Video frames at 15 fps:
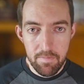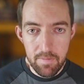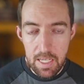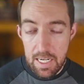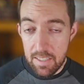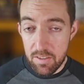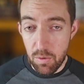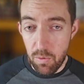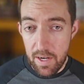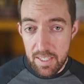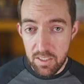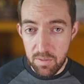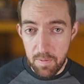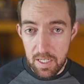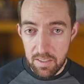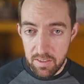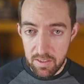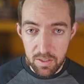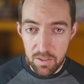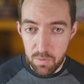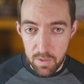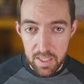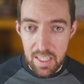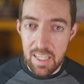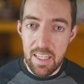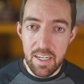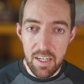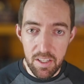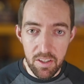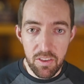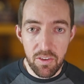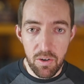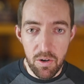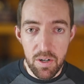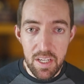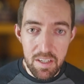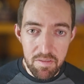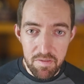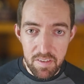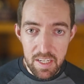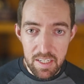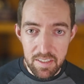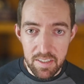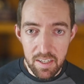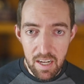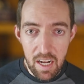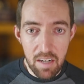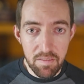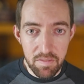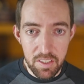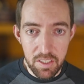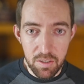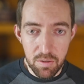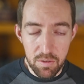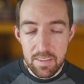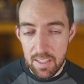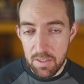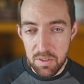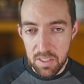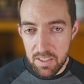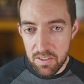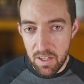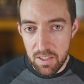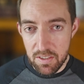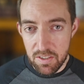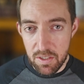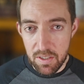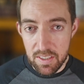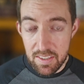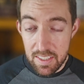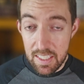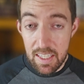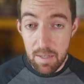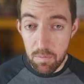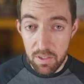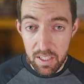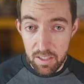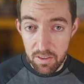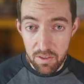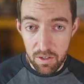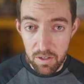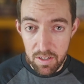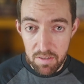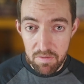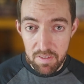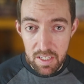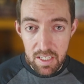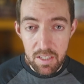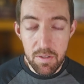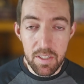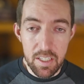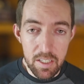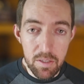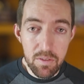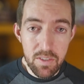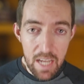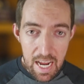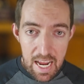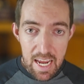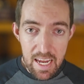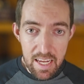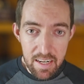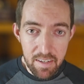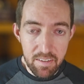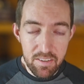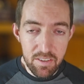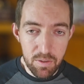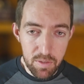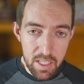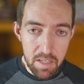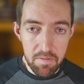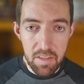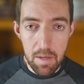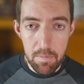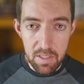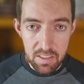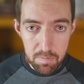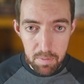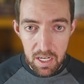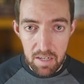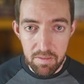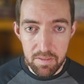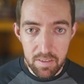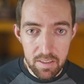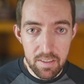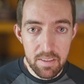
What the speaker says: It is a range spell, it's within 30 feet of you. Essentially, as long as you can see them within 30 feet, you can use aid to give them this buff.